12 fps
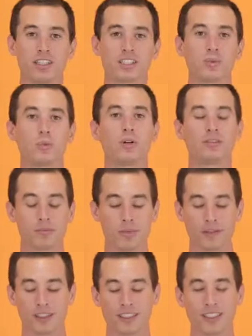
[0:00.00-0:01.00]
First, we'll
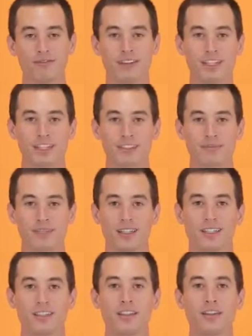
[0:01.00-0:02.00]
remove the seat fairing.
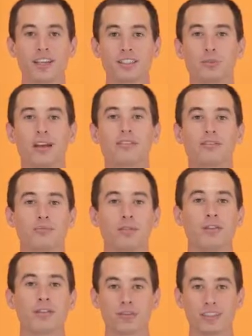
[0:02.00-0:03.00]
To do this, we have to
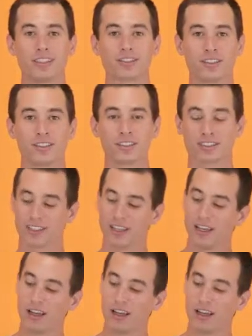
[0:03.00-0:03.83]
remove 3 screws.